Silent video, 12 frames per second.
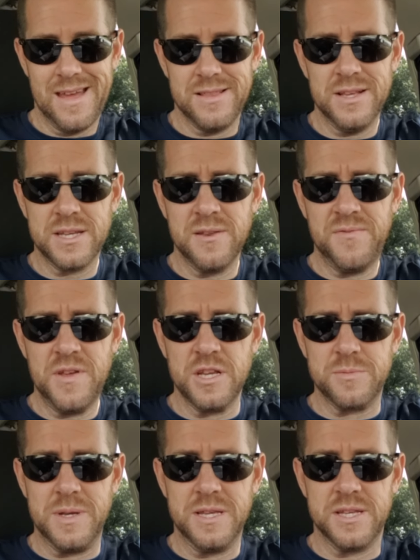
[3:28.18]
This
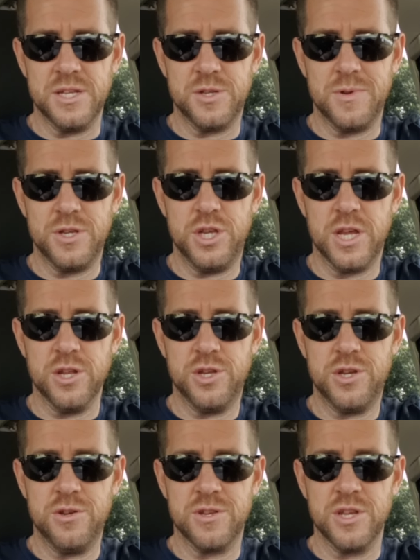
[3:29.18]
confused me since she can
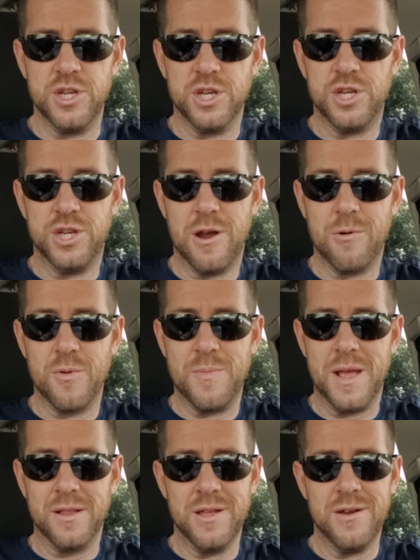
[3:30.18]
choose to just share with
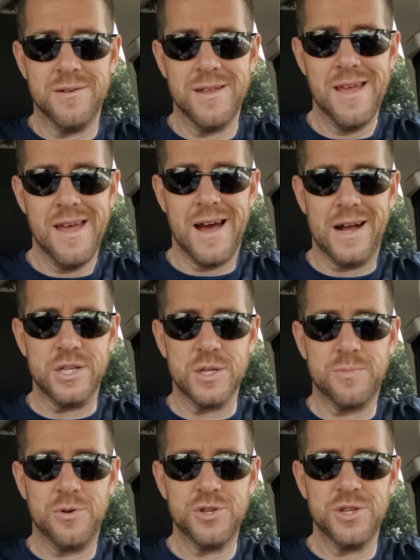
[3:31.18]
me alone. I
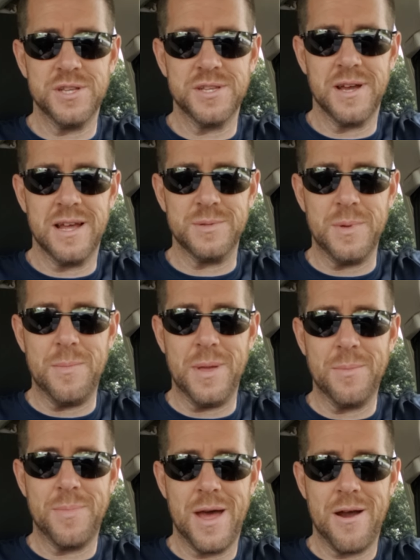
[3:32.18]
just pushed it aside as me
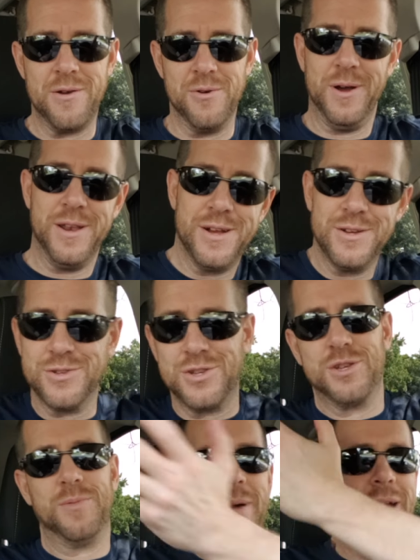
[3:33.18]
being paranoid.
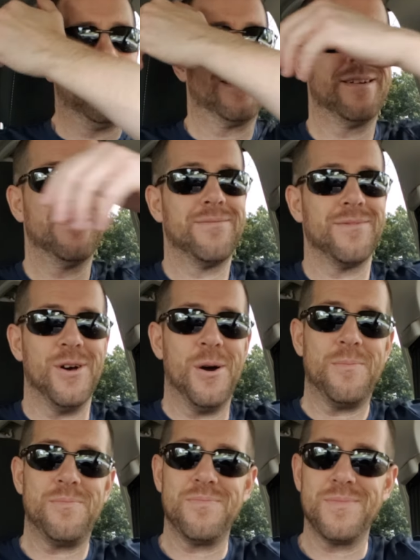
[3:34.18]
Smack!
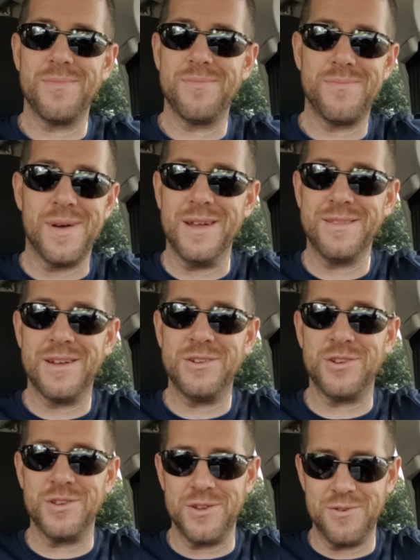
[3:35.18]
Nope. Pay
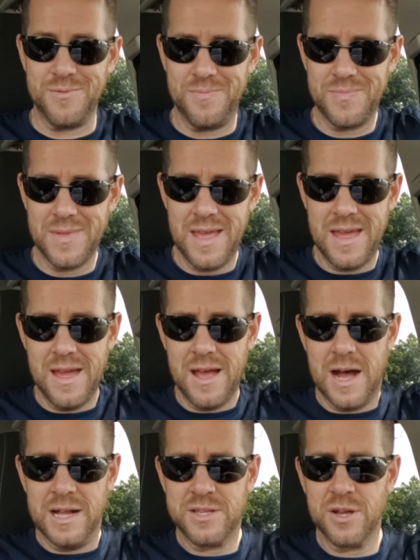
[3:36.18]
attention, dude.
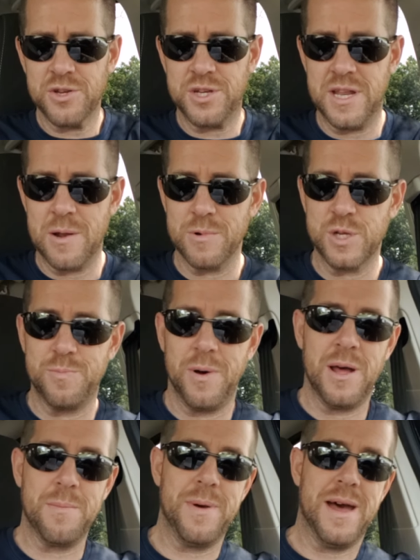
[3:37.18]
Until she didn't
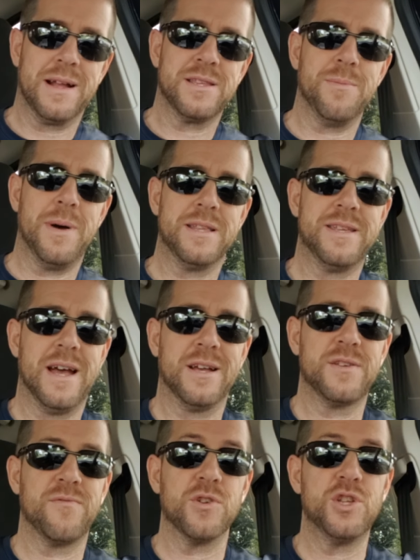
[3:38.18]
respond back to my
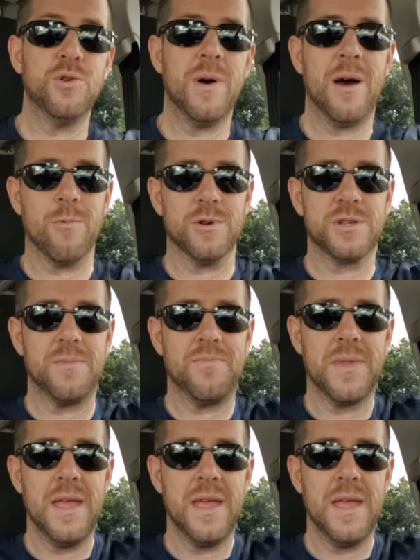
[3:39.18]
text for 2 hours.